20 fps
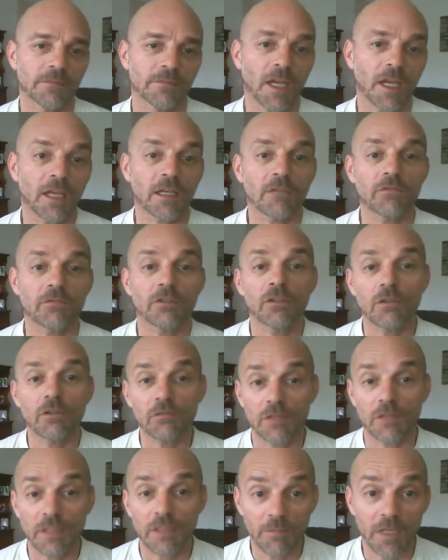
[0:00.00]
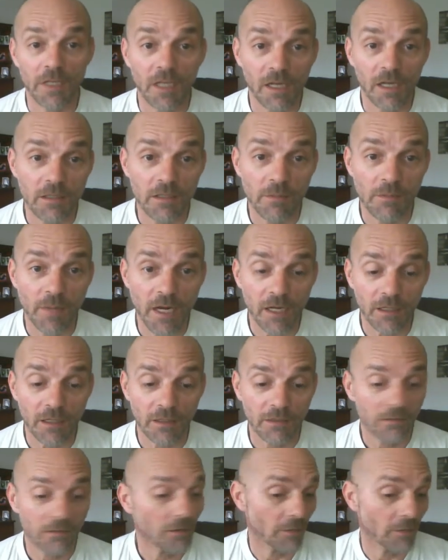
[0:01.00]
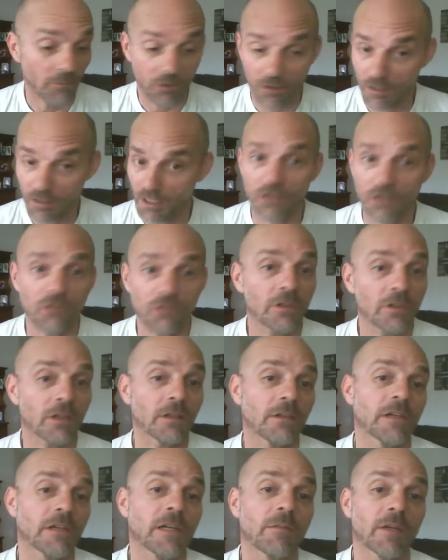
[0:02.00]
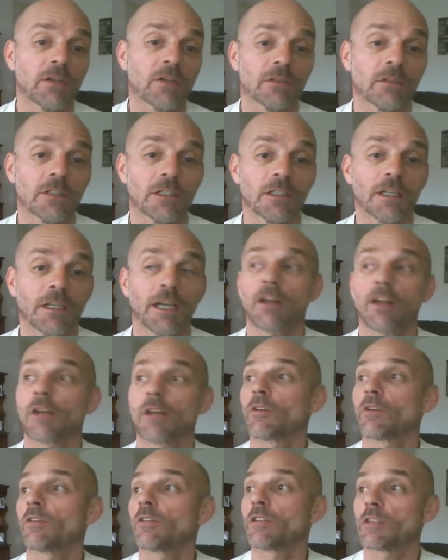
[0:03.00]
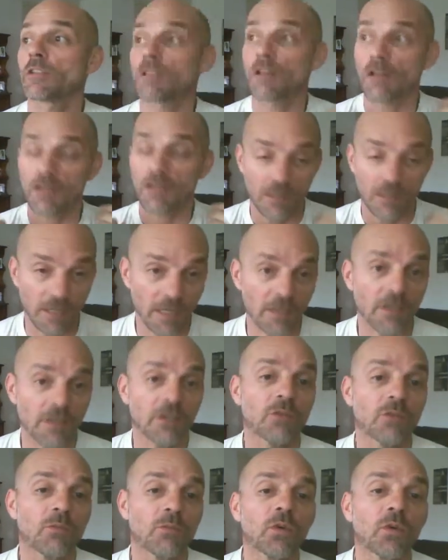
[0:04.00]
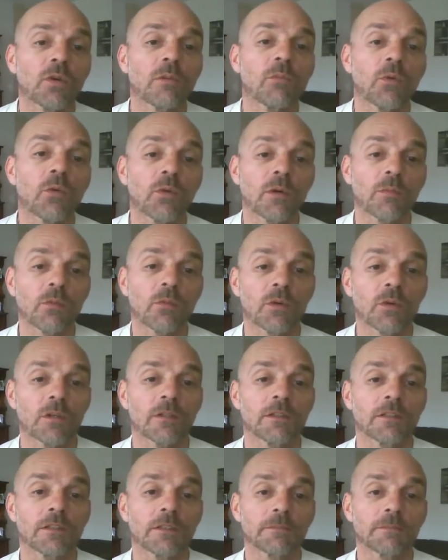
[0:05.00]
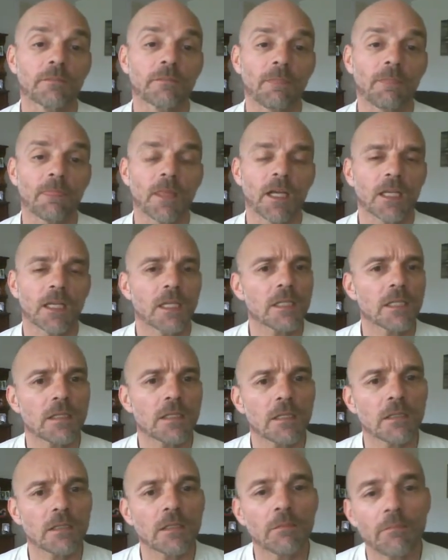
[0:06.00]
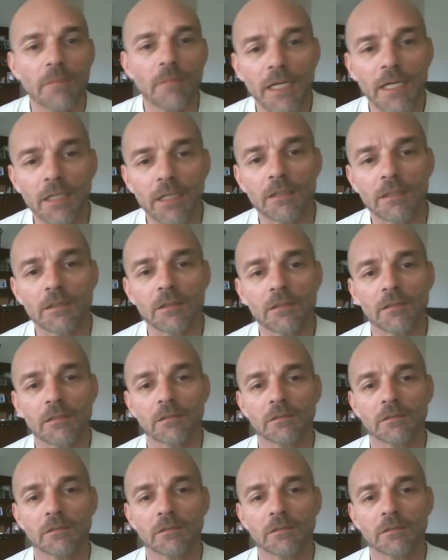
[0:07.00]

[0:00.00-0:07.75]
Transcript: And if you don't send me an answer back, I'm going to send you another email, and I'm going to start sending you more and more and more. This is a demand.